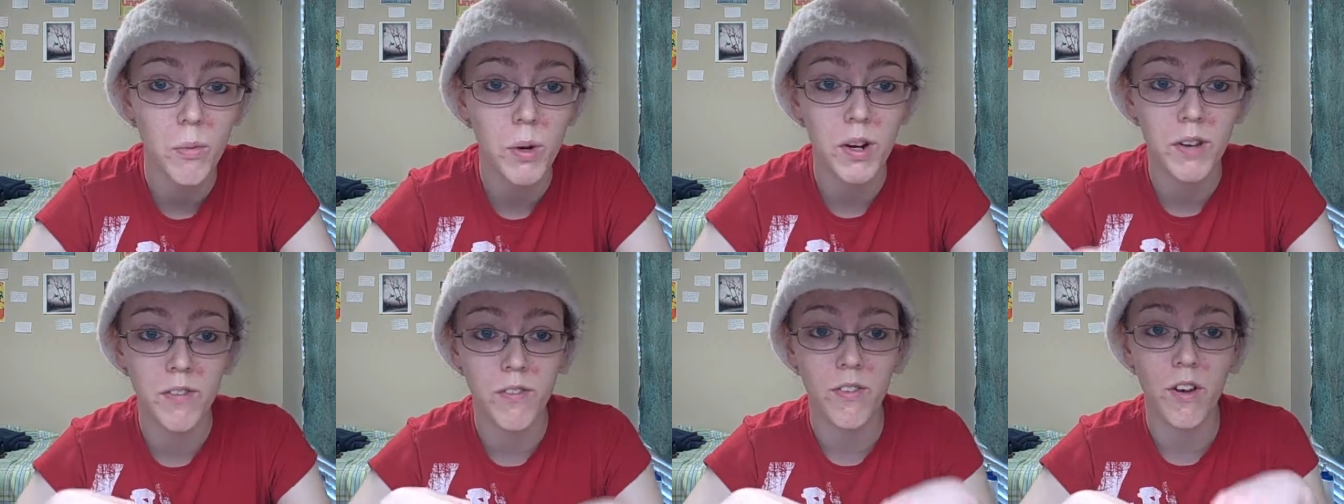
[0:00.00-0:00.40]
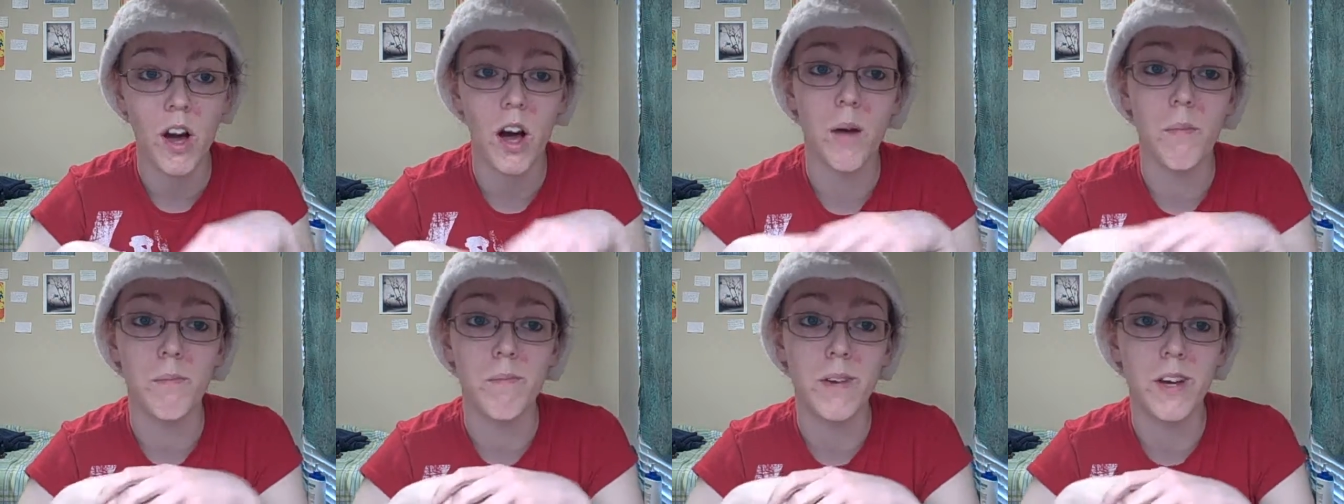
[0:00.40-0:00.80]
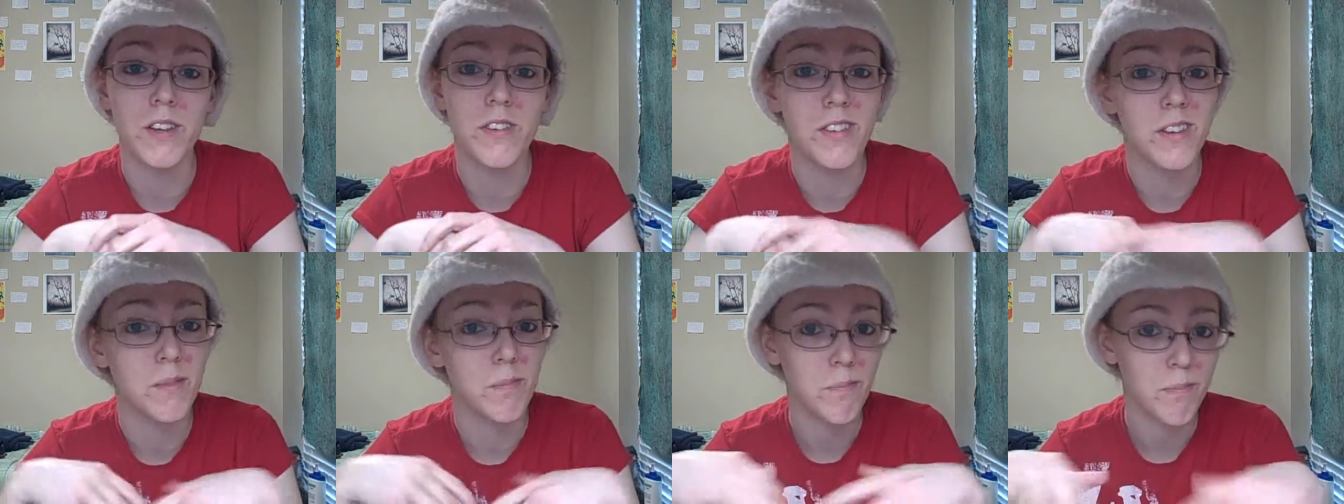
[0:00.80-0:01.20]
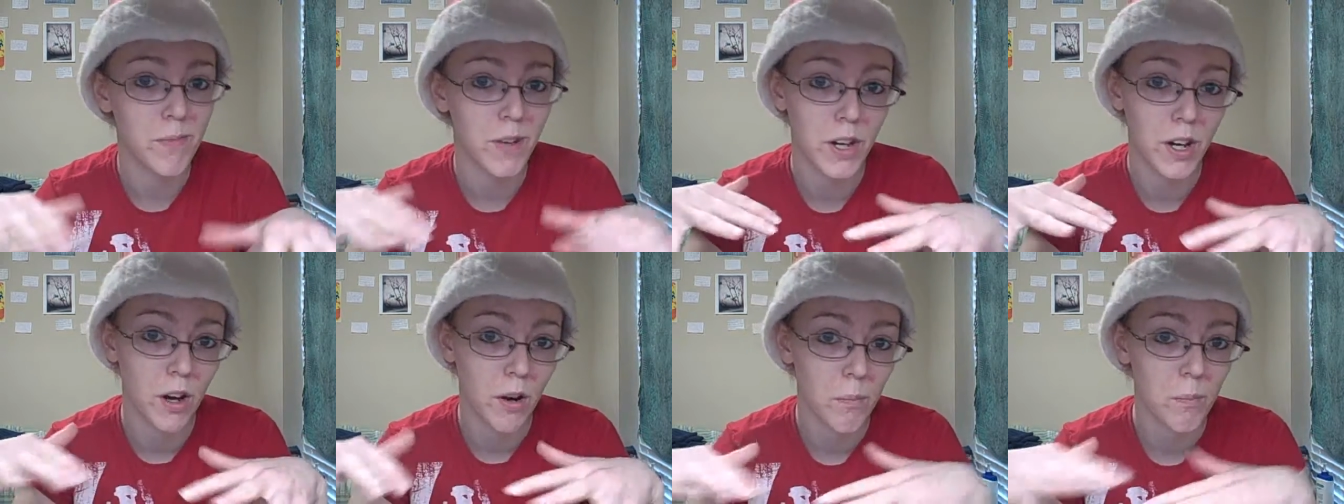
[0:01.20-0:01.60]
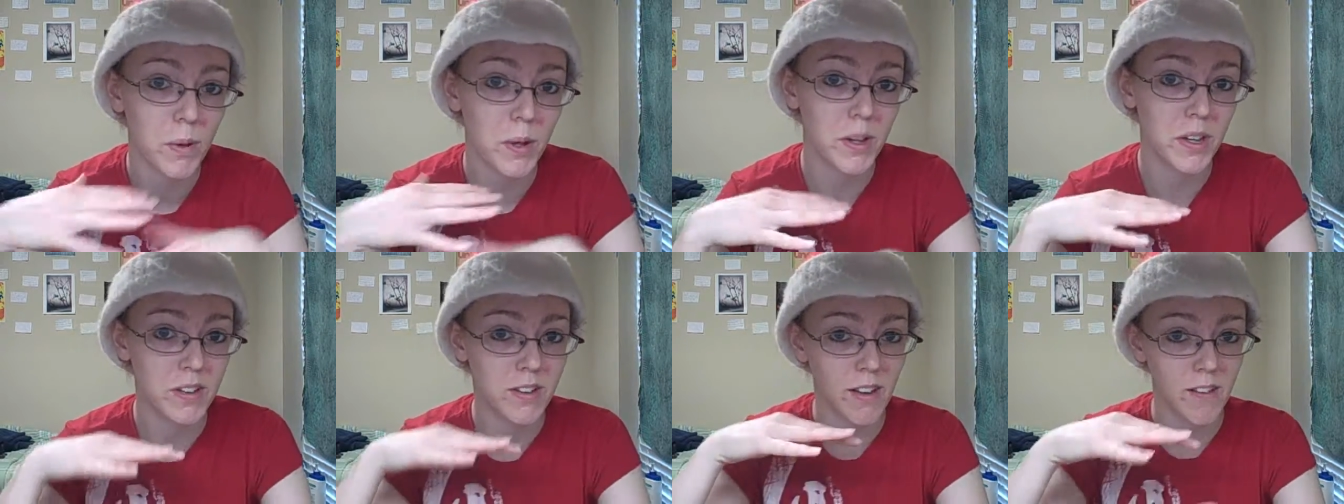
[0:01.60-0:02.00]
one of um cuz the you know
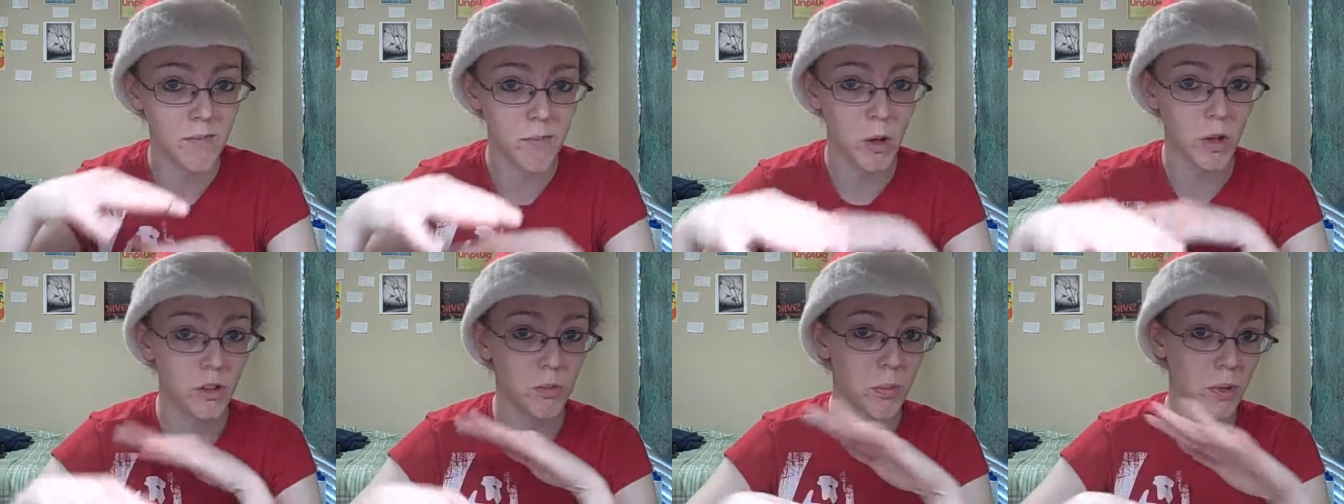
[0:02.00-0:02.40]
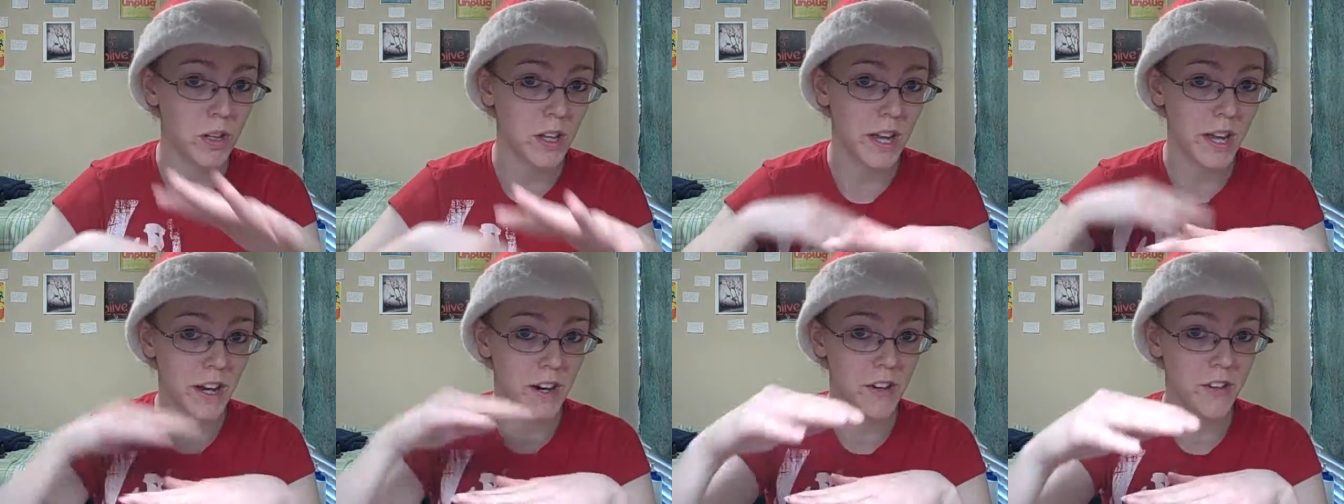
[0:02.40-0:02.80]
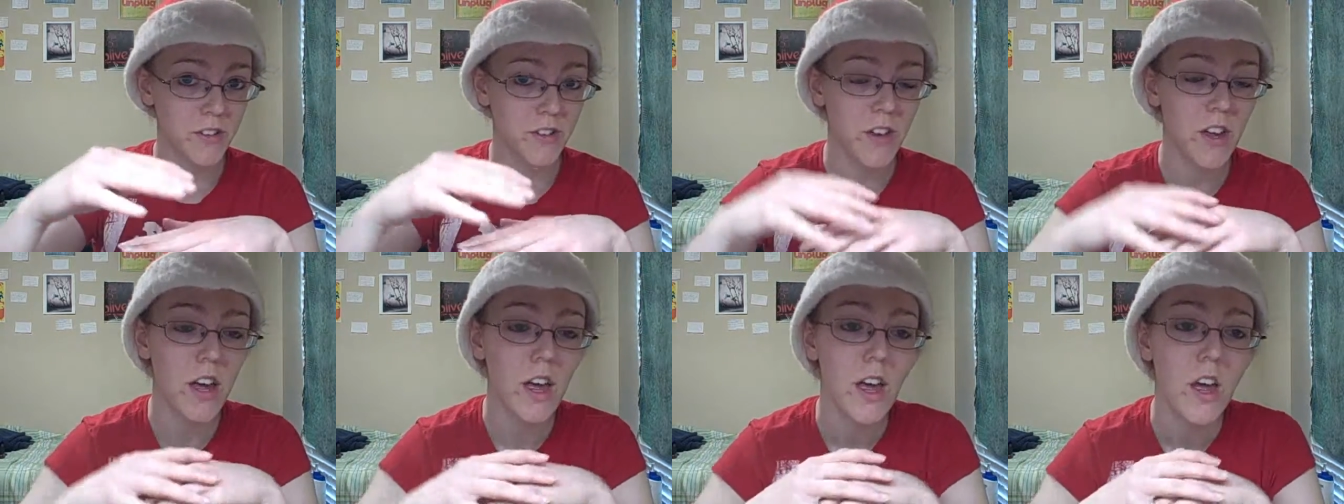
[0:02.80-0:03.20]
buildings have multiple layers,